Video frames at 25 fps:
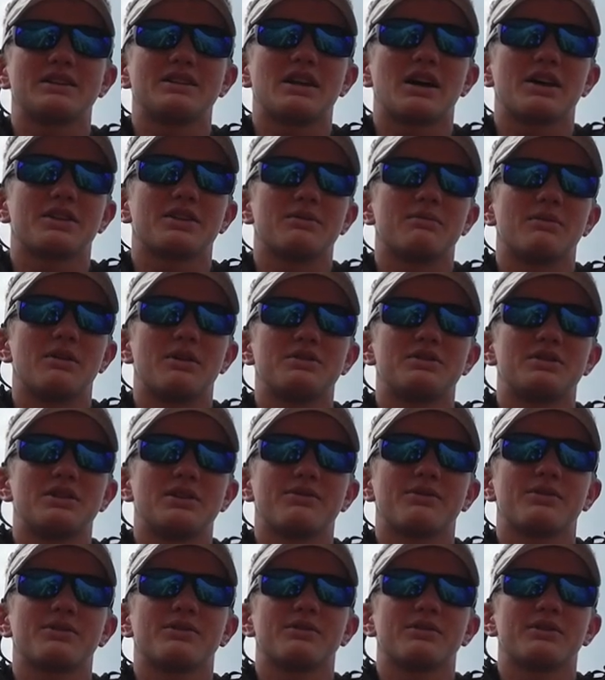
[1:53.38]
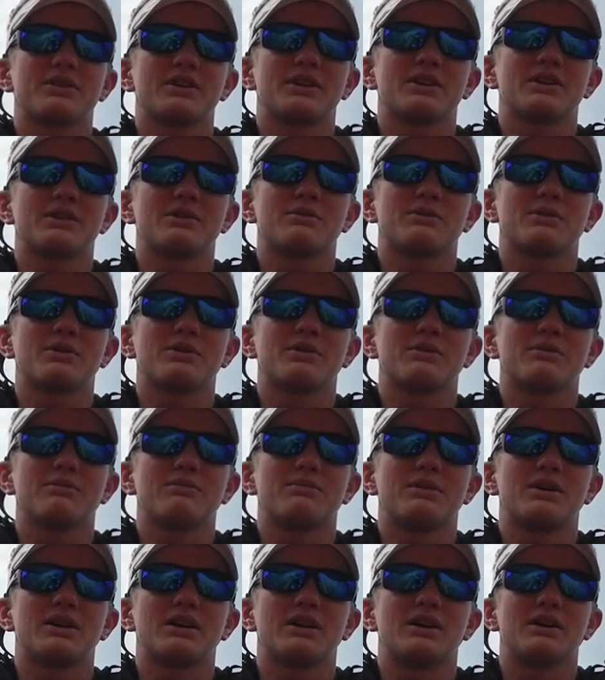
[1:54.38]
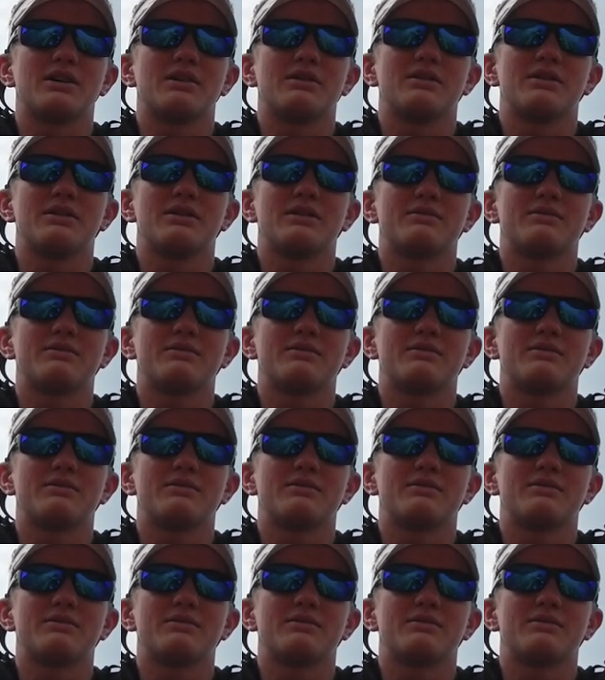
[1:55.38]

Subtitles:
the most difficult thing in the world, but it